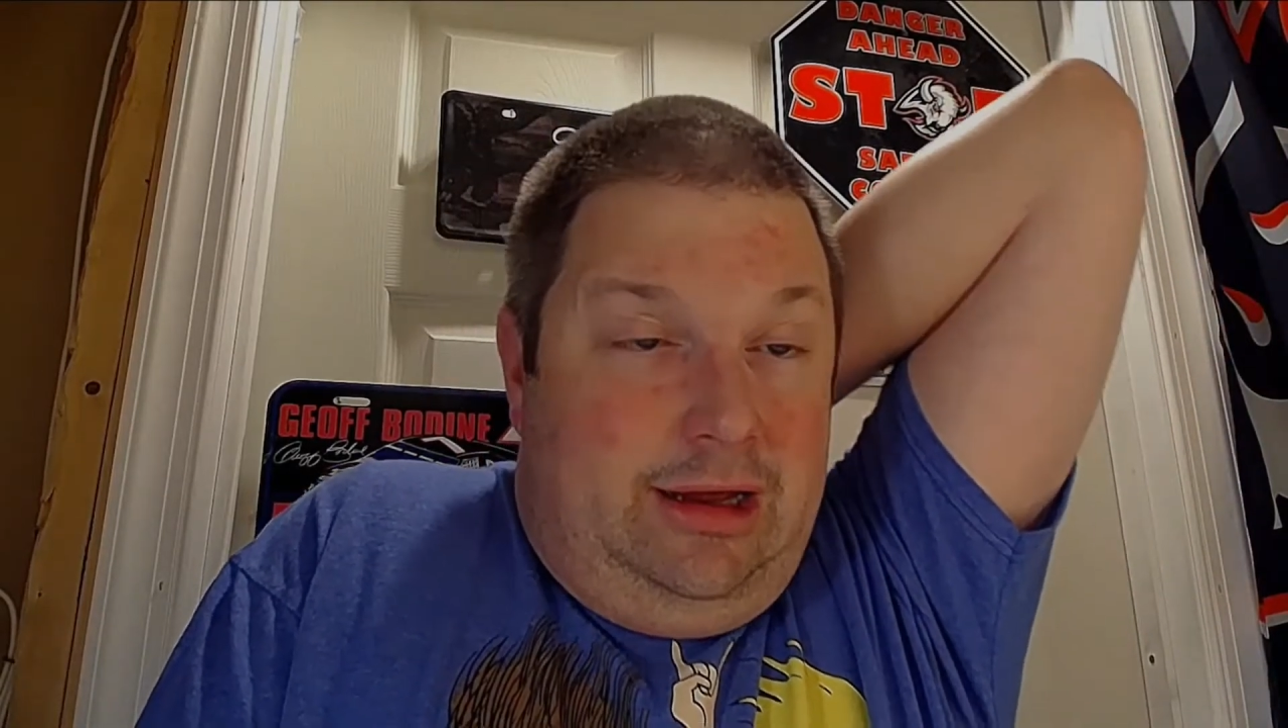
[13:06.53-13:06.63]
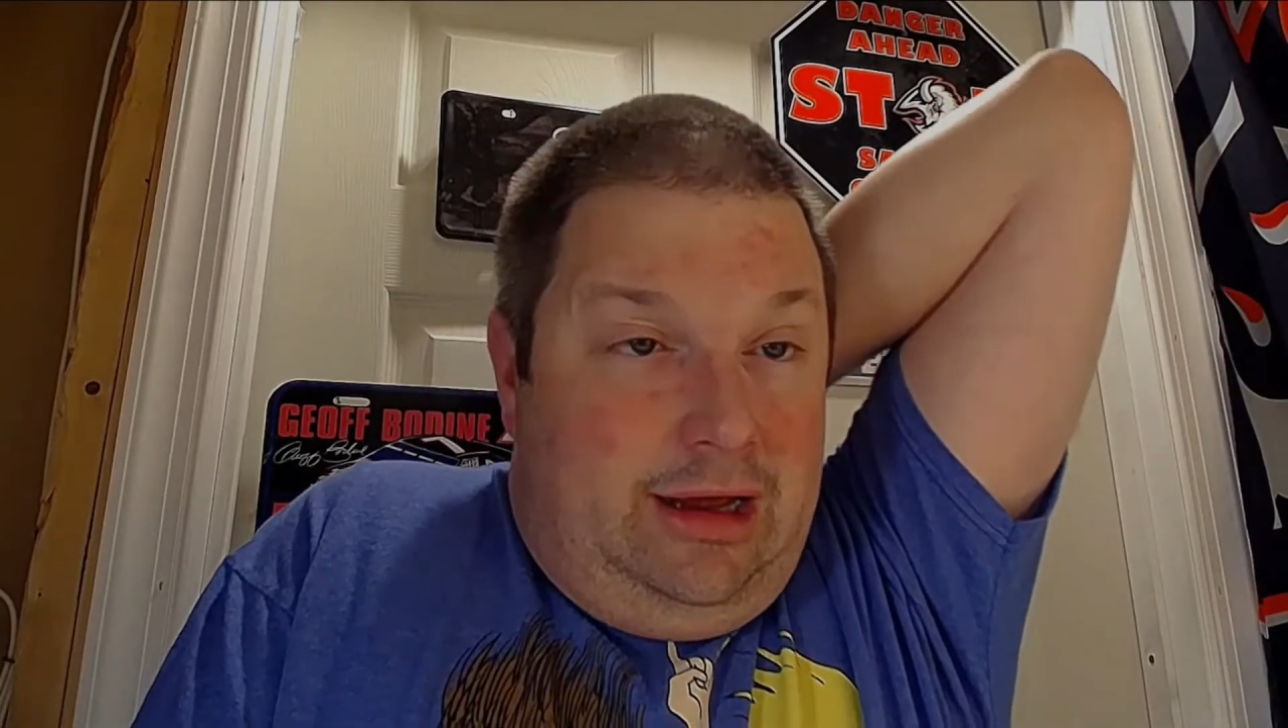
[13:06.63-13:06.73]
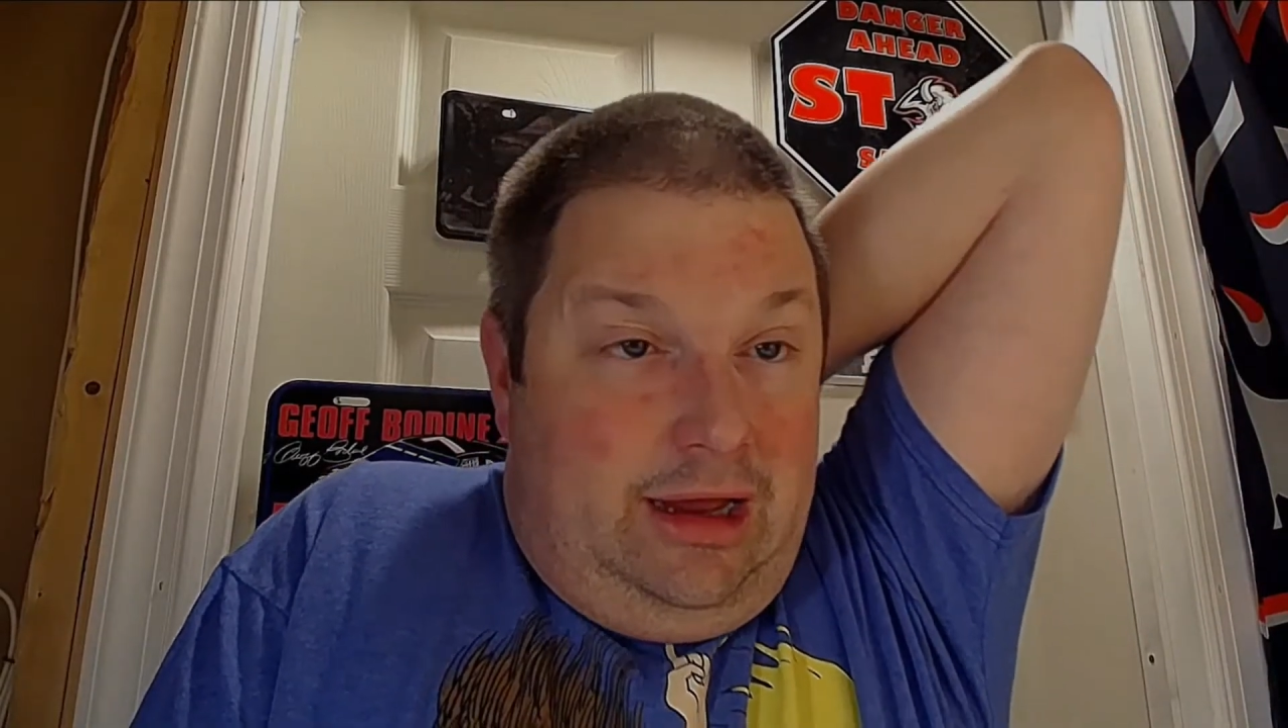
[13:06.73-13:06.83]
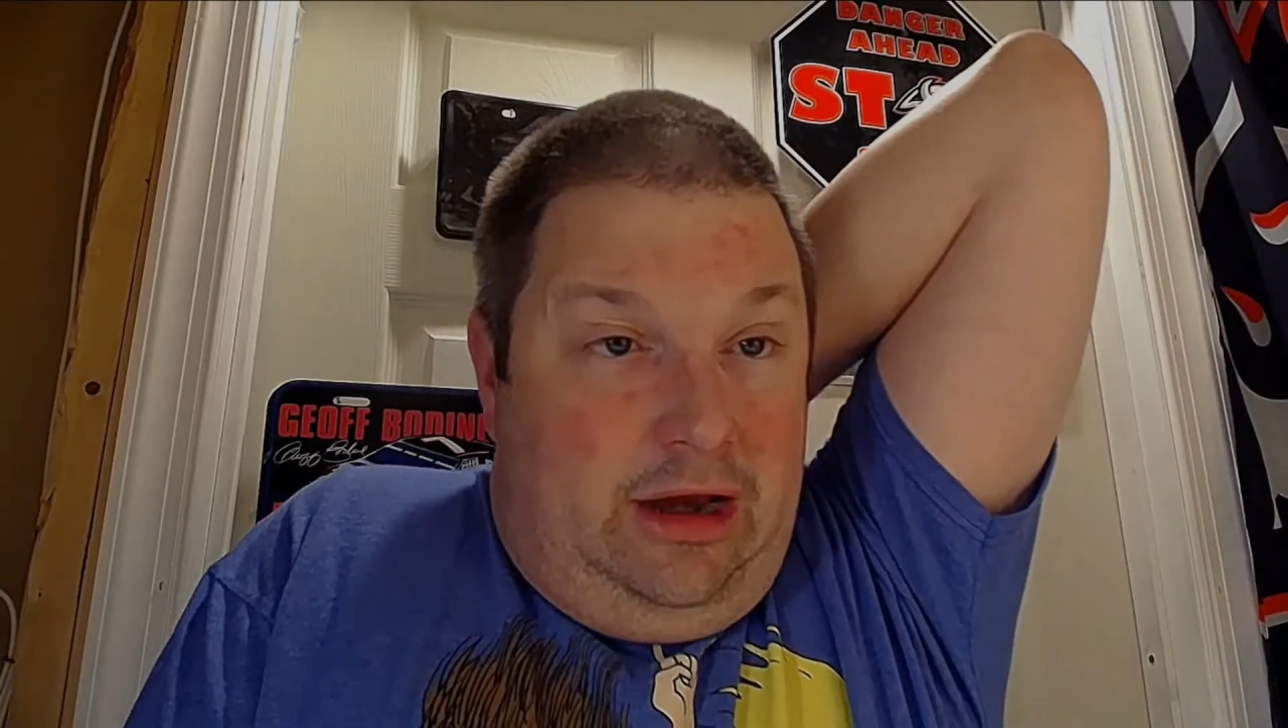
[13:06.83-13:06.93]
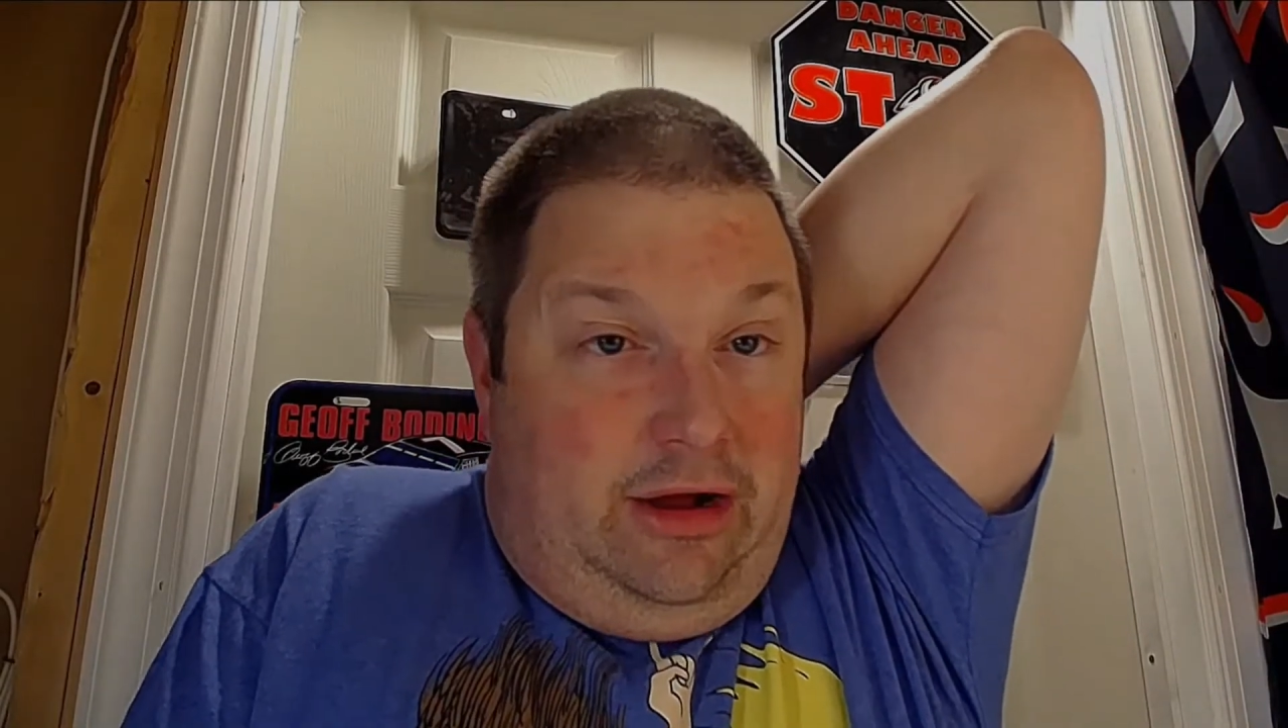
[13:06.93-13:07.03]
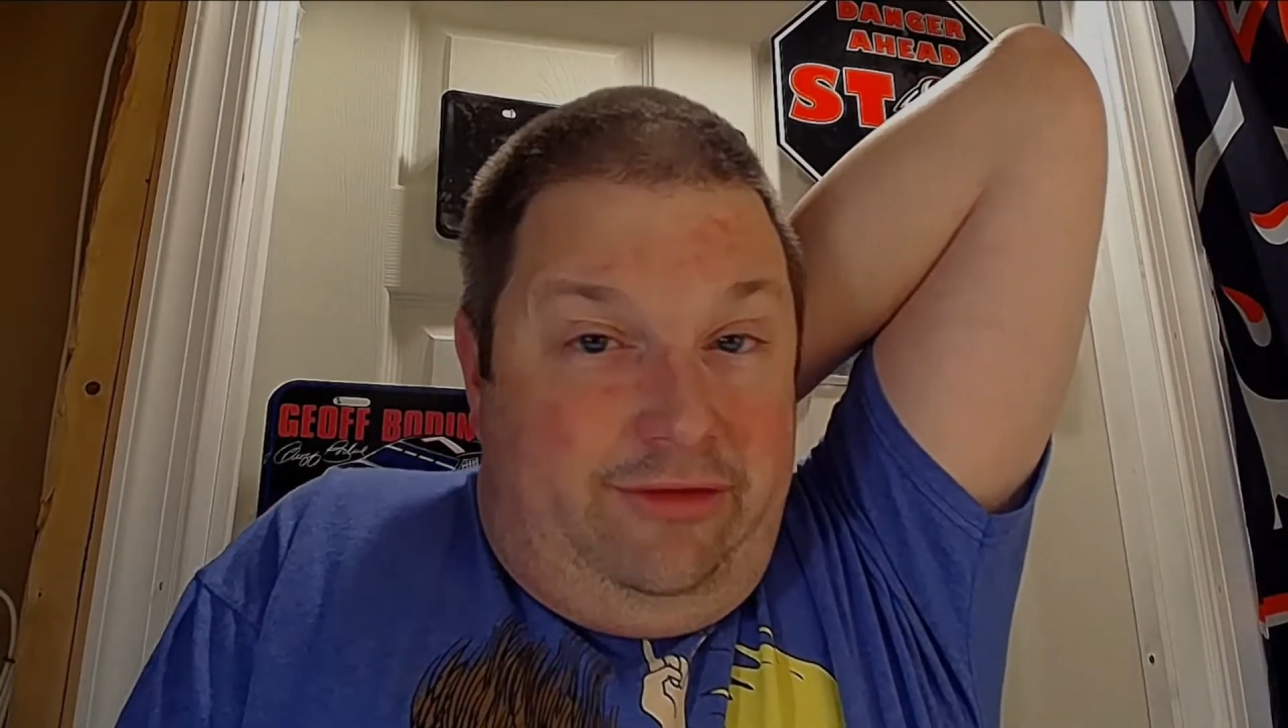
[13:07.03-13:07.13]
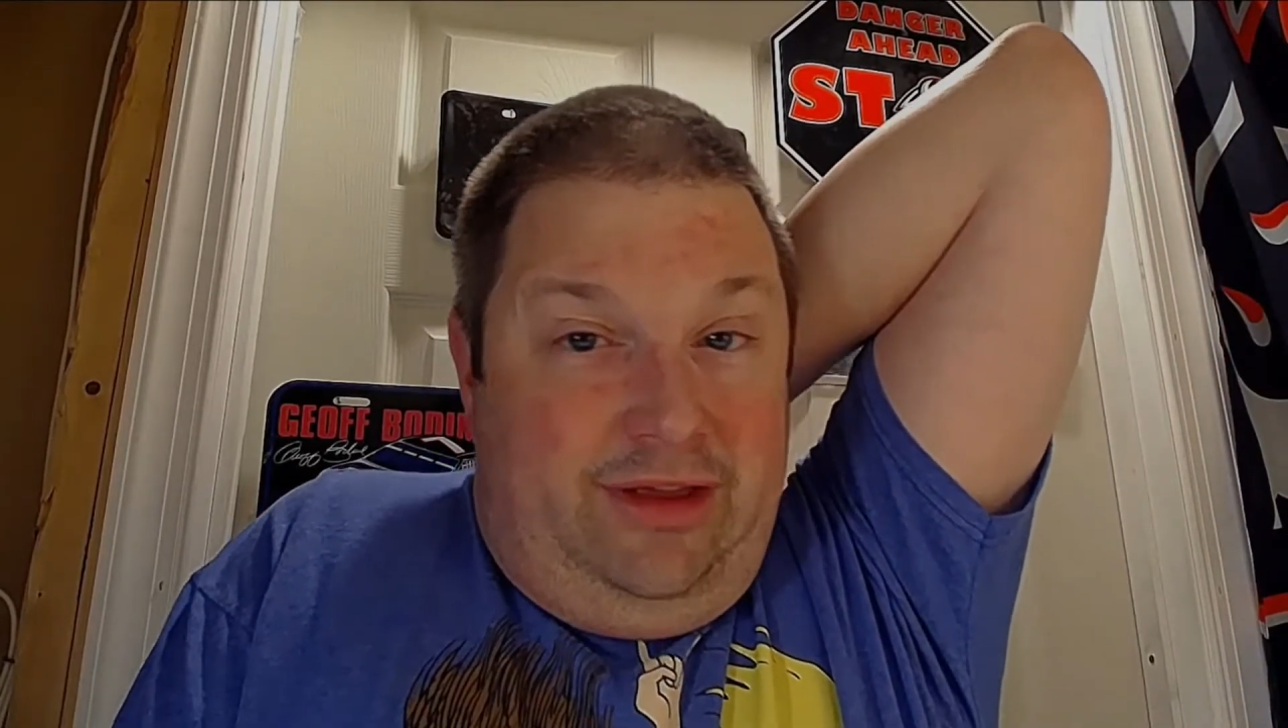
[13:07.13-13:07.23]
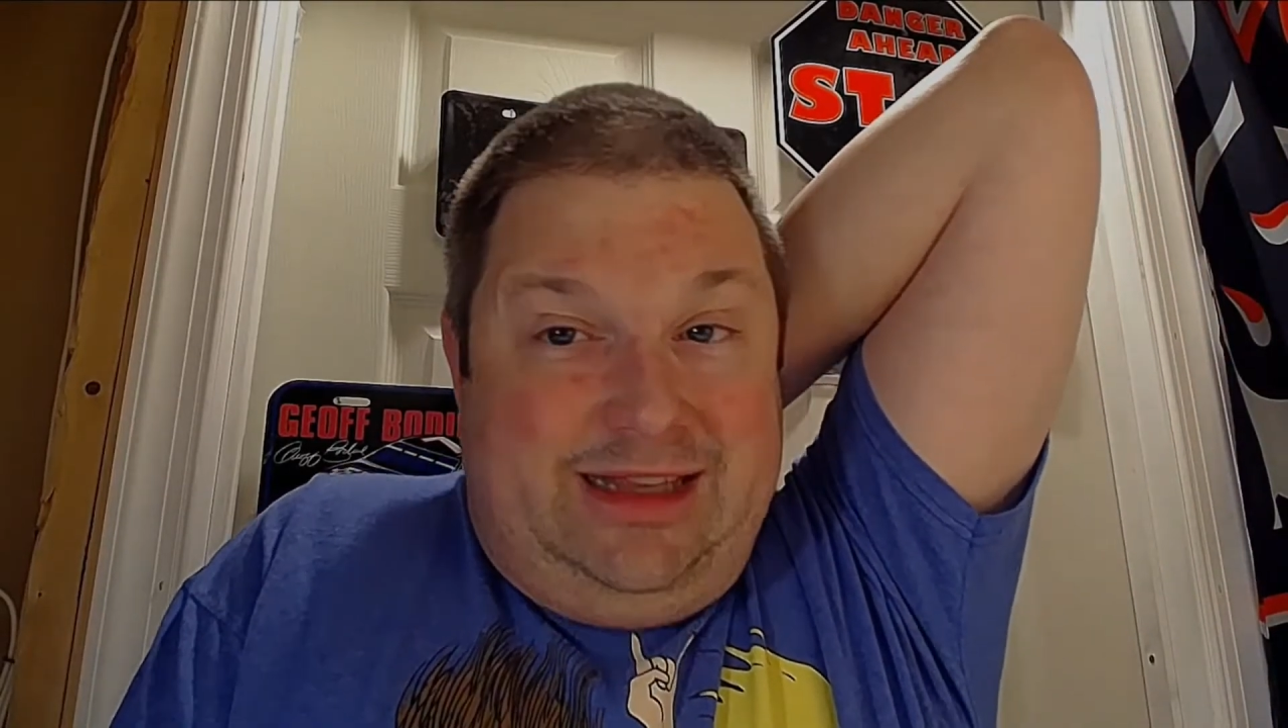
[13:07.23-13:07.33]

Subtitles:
if he lets